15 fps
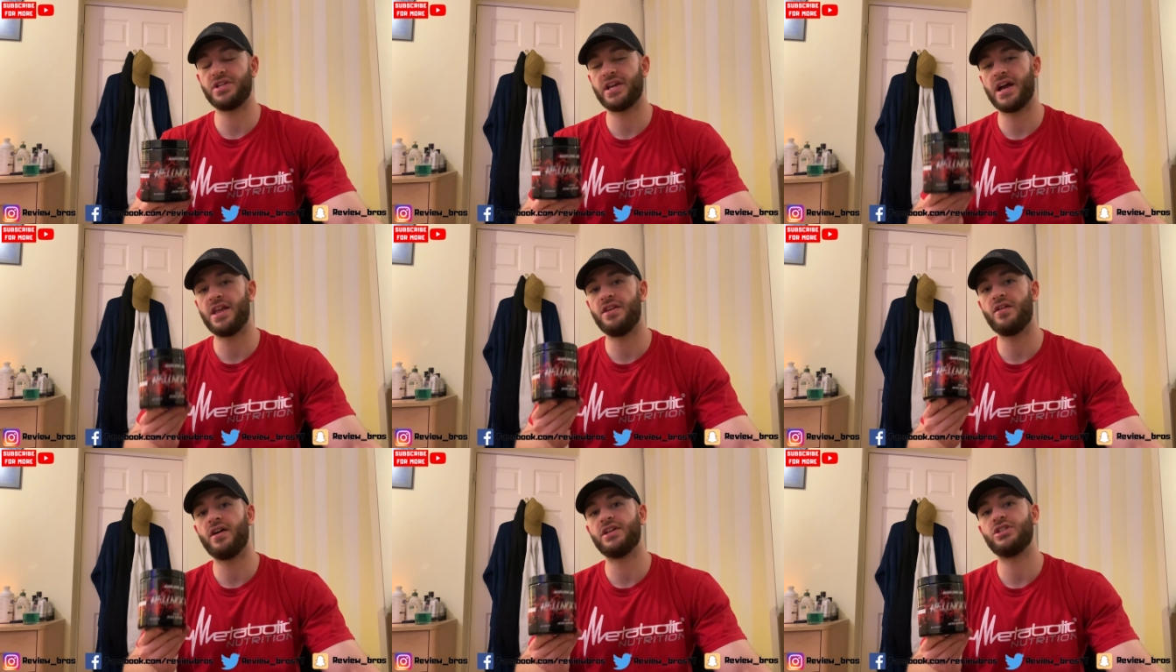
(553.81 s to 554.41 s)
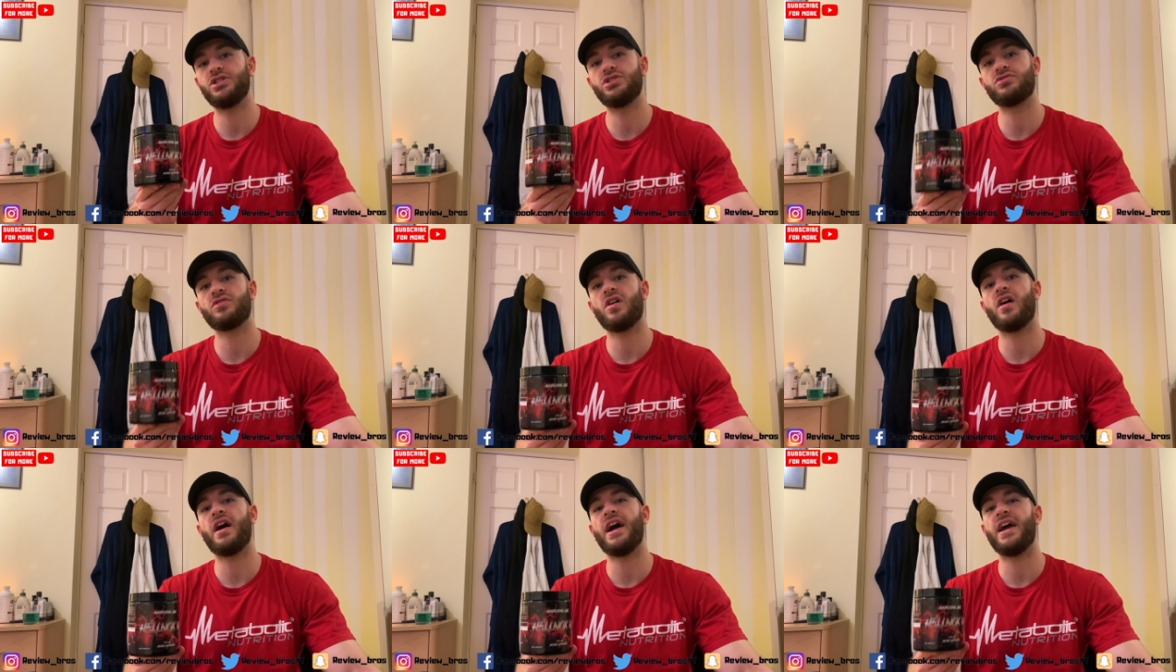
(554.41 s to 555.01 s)
You get a nice
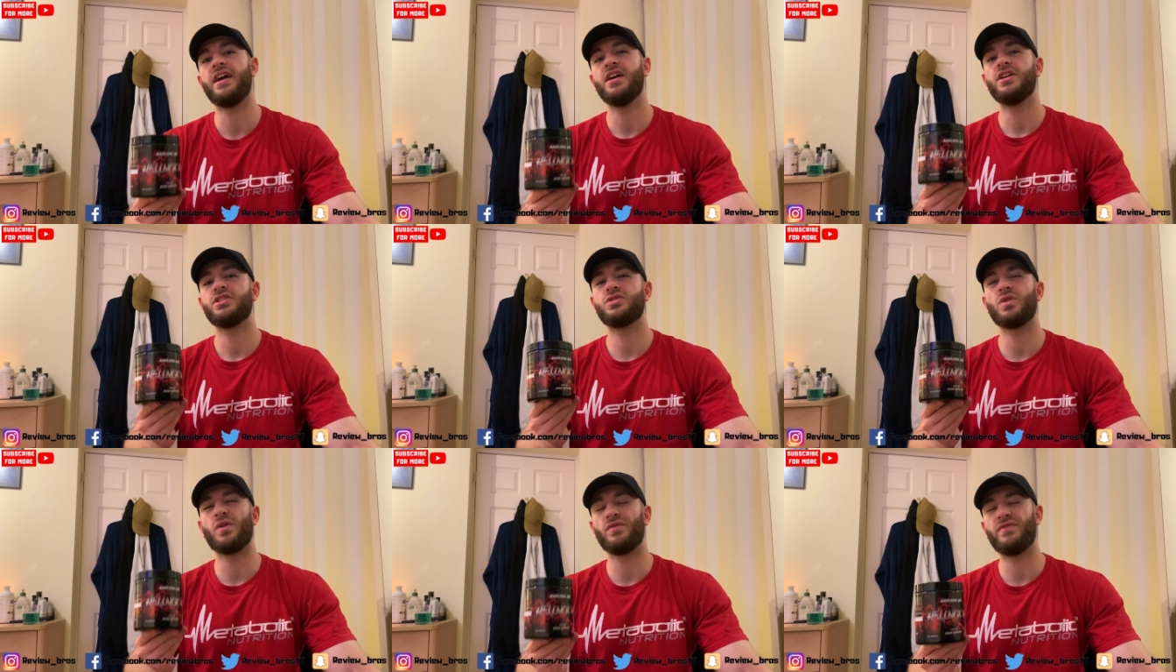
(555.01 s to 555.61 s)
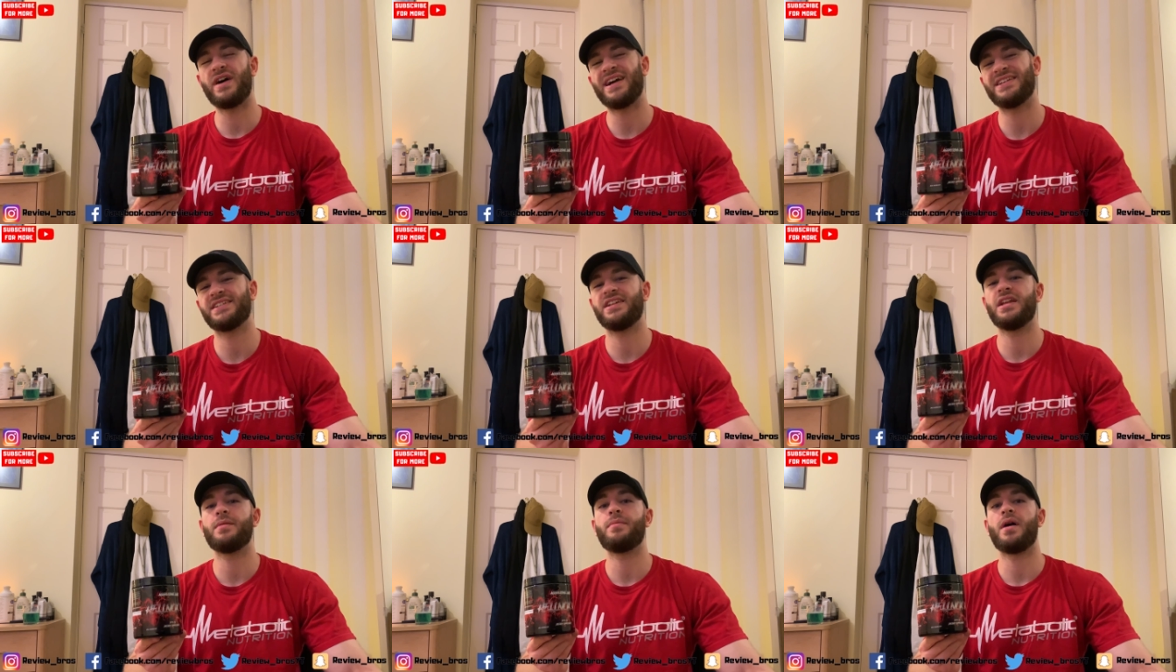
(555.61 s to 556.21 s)
dry sort of
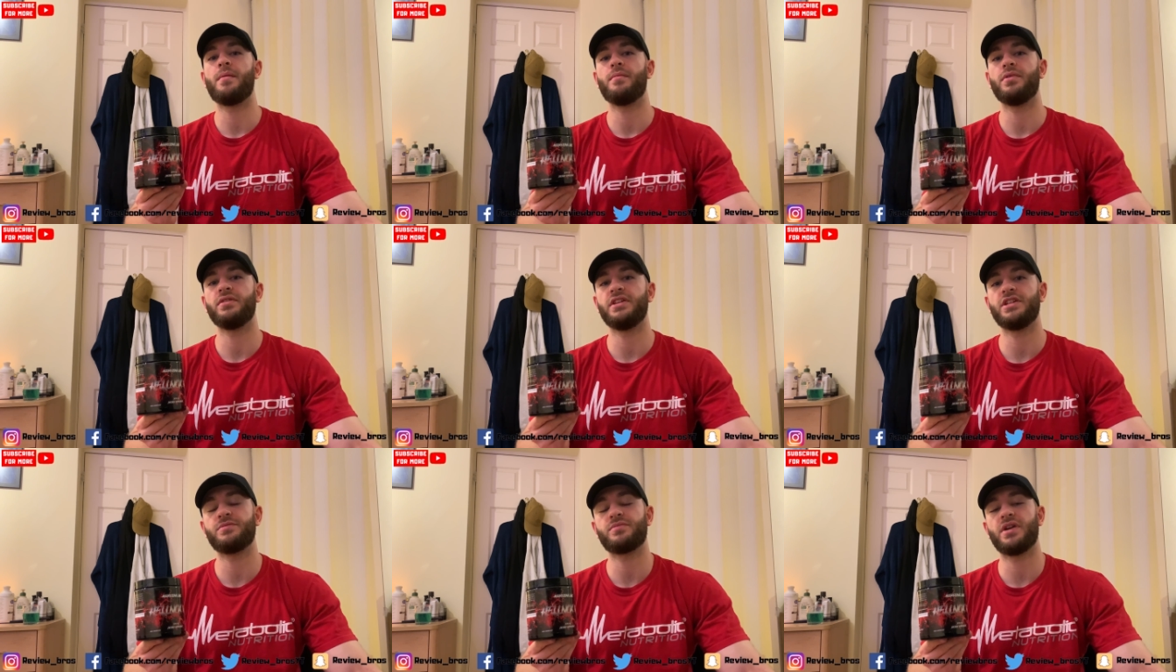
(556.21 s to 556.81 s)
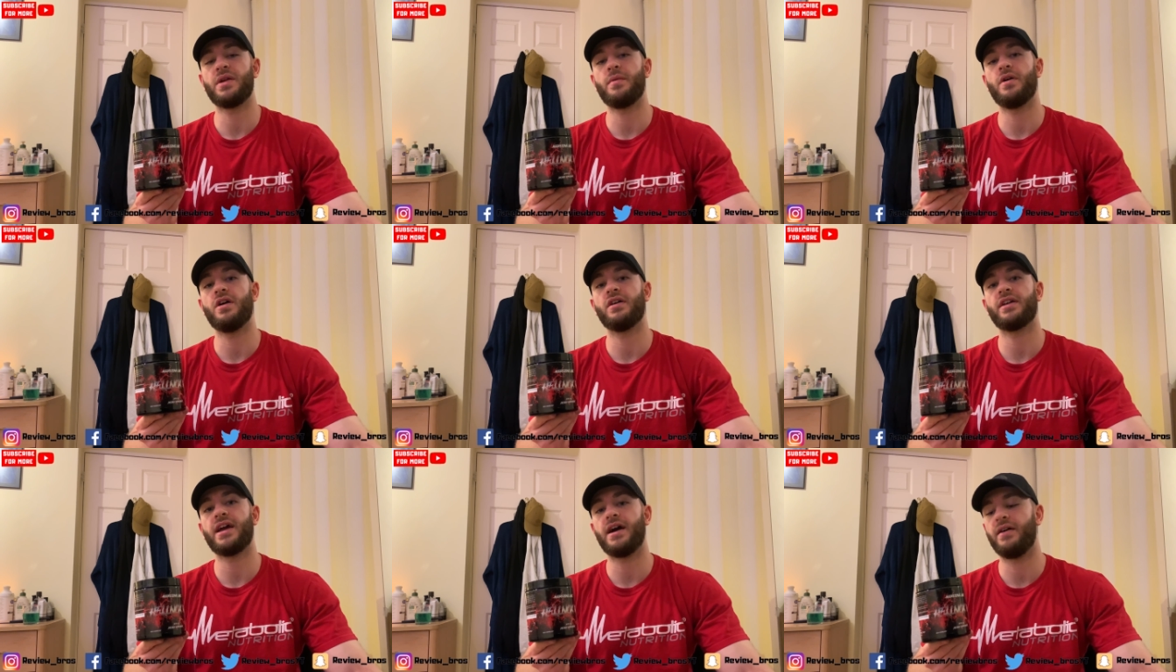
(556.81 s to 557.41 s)
vascular pump on this
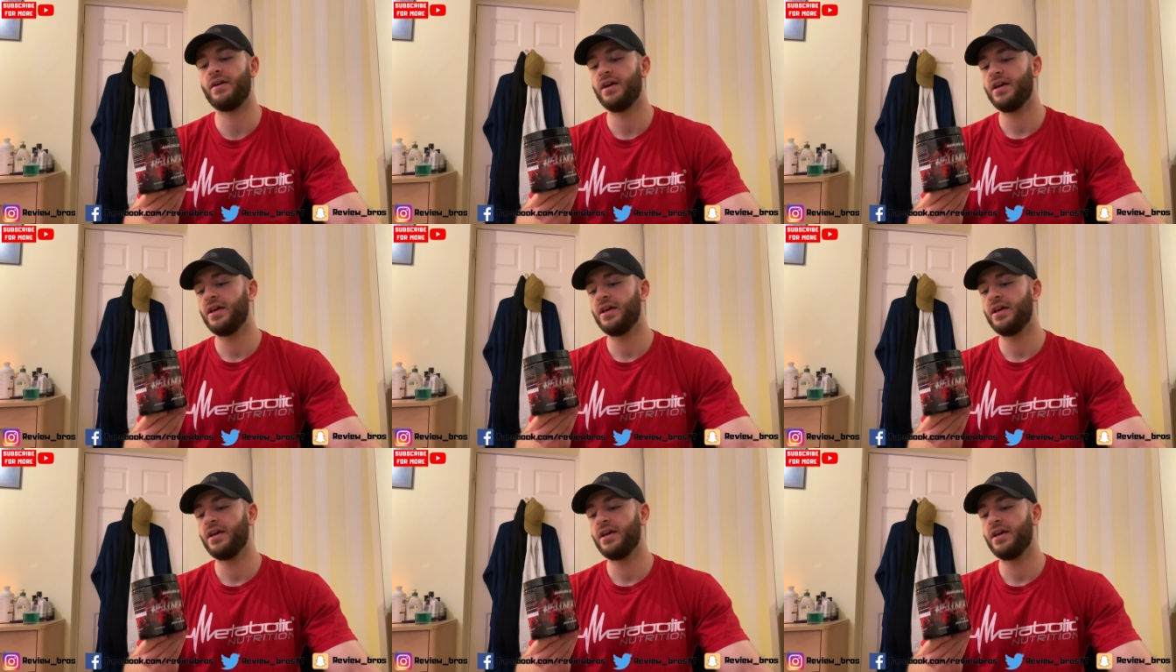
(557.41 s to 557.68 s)
pre-workout.